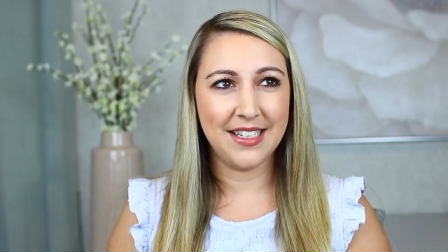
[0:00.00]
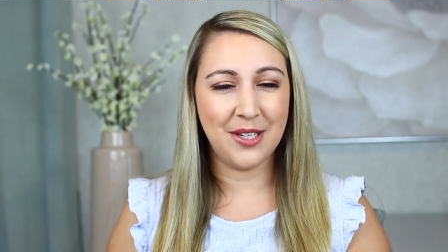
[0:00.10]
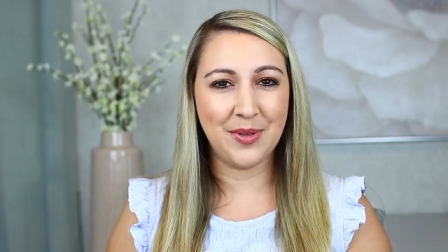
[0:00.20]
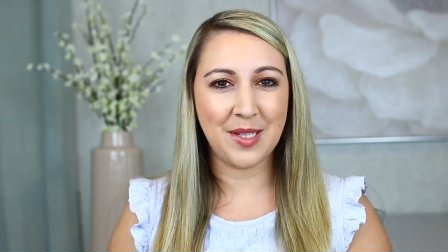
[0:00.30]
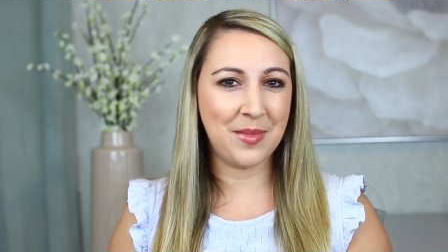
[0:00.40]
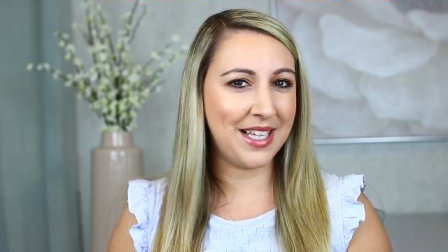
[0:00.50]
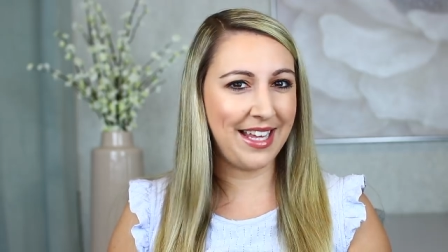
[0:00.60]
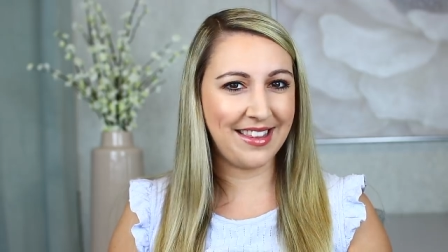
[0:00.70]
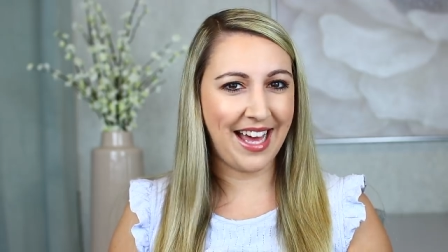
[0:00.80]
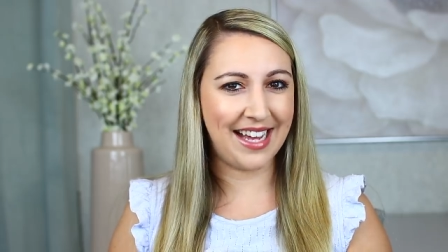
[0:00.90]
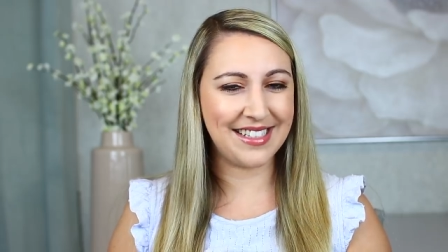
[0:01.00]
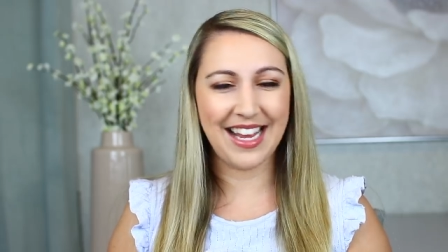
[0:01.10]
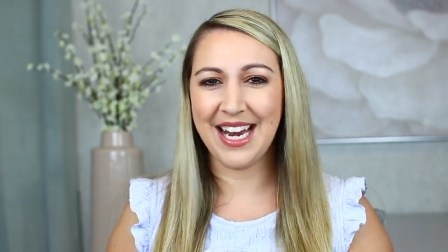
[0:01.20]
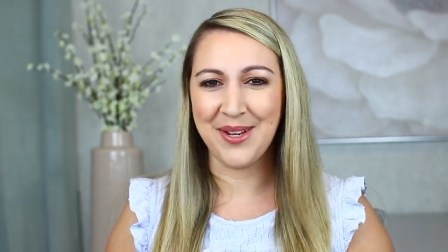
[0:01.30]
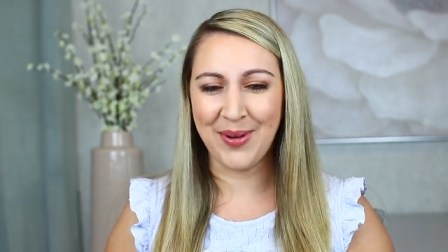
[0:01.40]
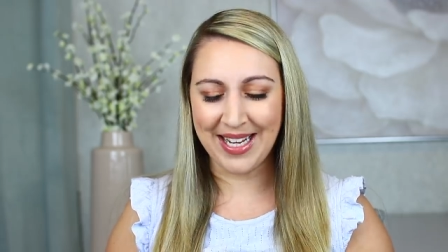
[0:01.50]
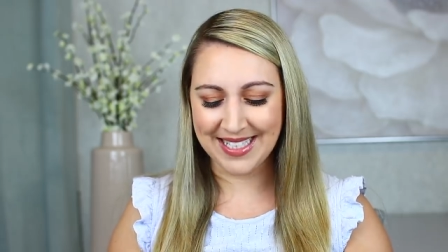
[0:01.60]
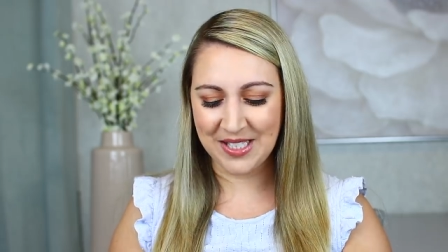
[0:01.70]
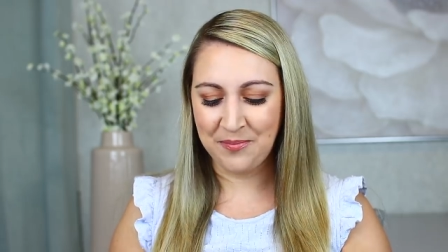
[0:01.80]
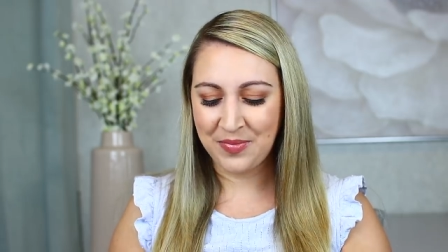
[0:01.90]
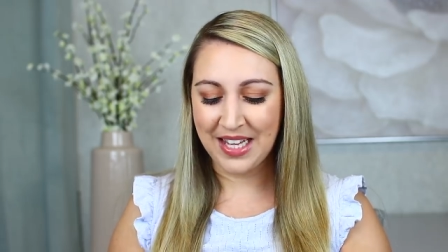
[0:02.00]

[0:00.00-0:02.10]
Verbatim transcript: It was something like that. Anyways,